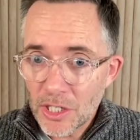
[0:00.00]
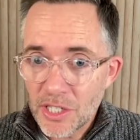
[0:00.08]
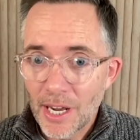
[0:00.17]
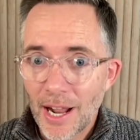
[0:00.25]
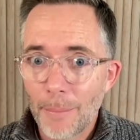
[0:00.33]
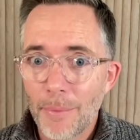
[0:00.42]

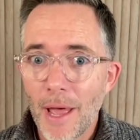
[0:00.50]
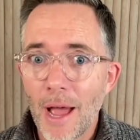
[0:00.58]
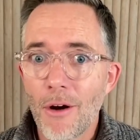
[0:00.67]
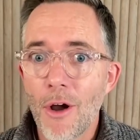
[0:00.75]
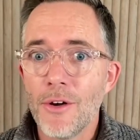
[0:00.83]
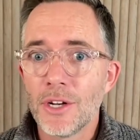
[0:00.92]
set up
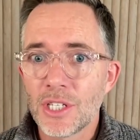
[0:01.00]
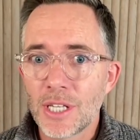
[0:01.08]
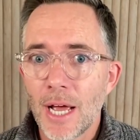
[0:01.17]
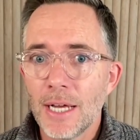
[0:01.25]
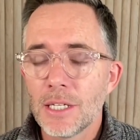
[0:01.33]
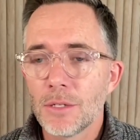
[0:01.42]
our own
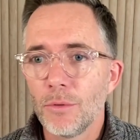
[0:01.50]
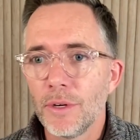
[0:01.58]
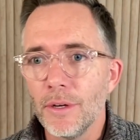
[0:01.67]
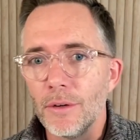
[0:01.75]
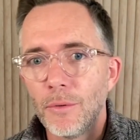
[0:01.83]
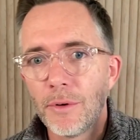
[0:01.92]
estates.
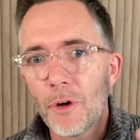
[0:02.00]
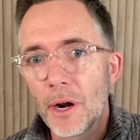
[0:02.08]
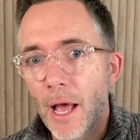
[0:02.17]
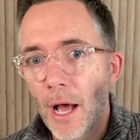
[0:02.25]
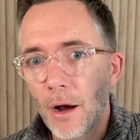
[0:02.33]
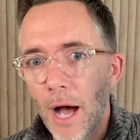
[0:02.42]
We've got
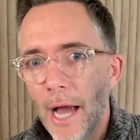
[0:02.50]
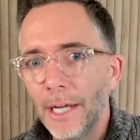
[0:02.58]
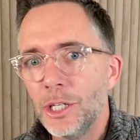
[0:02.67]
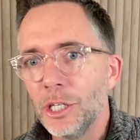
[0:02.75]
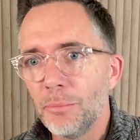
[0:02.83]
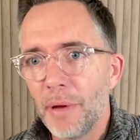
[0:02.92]
our
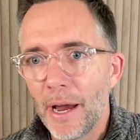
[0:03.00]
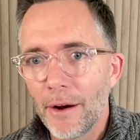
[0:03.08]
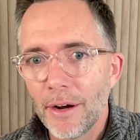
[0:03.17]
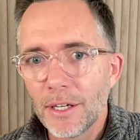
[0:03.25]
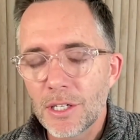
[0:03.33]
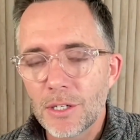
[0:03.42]
aging
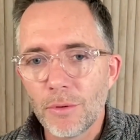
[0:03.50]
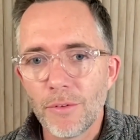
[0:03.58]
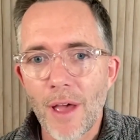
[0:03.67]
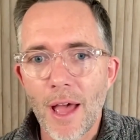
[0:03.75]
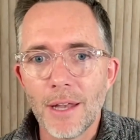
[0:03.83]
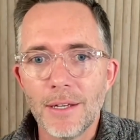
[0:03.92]
parents. We've
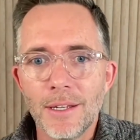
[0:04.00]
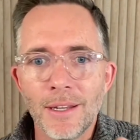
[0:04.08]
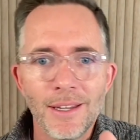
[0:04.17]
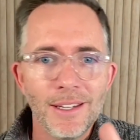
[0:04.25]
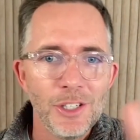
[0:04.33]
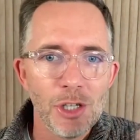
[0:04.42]
had
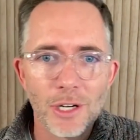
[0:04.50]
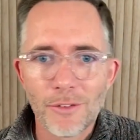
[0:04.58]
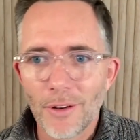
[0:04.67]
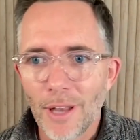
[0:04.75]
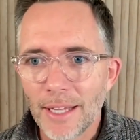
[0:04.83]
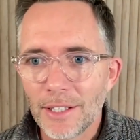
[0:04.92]
Jennifer
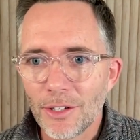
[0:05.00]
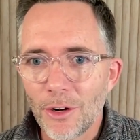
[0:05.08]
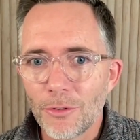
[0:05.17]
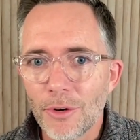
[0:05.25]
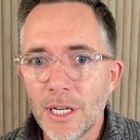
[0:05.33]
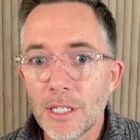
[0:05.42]
Langton on
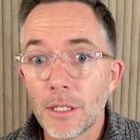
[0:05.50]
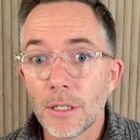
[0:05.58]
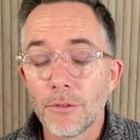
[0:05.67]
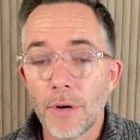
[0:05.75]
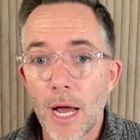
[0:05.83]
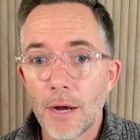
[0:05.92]

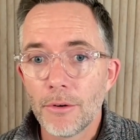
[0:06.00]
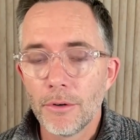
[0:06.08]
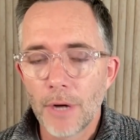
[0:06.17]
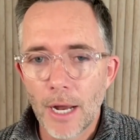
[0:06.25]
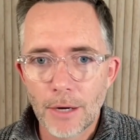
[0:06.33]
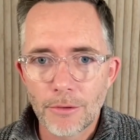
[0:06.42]

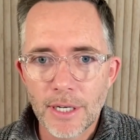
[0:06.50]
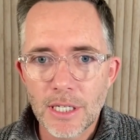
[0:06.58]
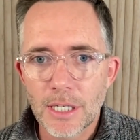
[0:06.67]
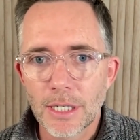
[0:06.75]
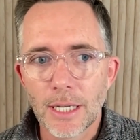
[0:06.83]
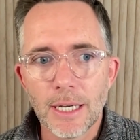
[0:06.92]

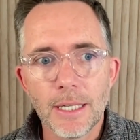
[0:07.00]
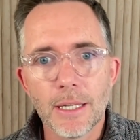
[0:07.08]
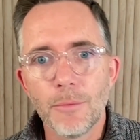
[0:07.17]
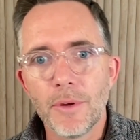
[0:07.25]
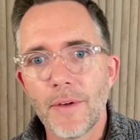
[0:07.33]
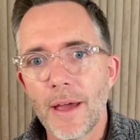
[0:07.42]
recently. Then
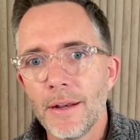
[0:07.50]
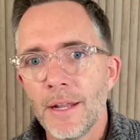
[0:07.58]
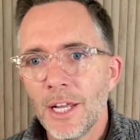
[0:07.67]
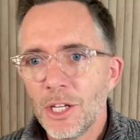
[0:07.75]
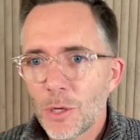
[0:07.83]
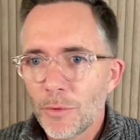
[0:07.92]
we've
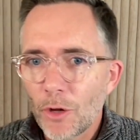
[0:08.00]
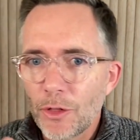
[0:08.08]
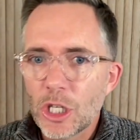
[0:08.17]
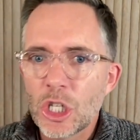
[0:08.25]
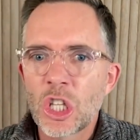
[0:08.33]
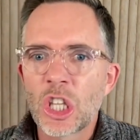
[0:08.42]
got
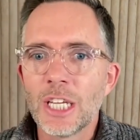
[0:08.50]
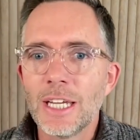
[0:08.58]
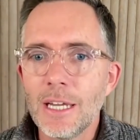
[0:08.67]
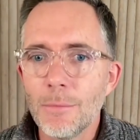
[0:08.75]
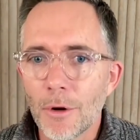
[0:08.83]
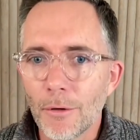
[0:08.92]
this
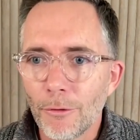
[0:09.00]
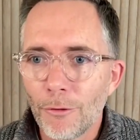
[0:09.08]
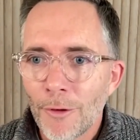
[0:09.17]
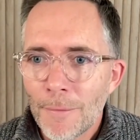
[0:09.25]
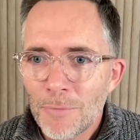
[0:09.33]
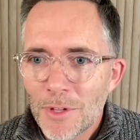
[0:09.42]
theme of
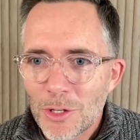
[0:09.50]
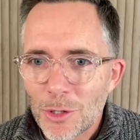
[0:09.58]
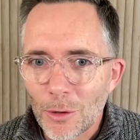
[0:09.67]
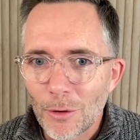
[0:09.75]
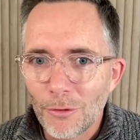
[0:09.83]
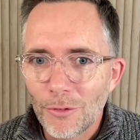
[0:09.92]
sort
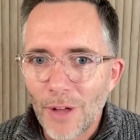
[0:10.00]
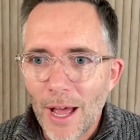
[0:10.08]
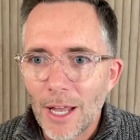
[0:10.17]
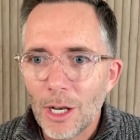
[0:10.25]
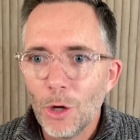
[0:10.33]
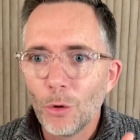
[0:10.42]
of
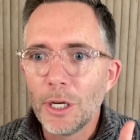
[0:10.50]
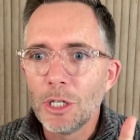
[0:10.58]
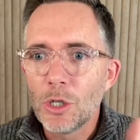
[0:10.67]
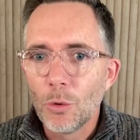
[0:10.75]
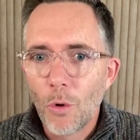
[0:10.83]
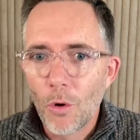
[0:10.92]
looking
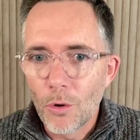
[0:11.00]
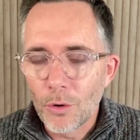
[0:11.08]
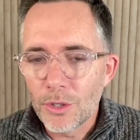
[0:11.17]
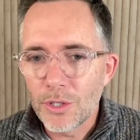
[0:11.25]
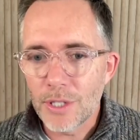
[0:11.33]
towards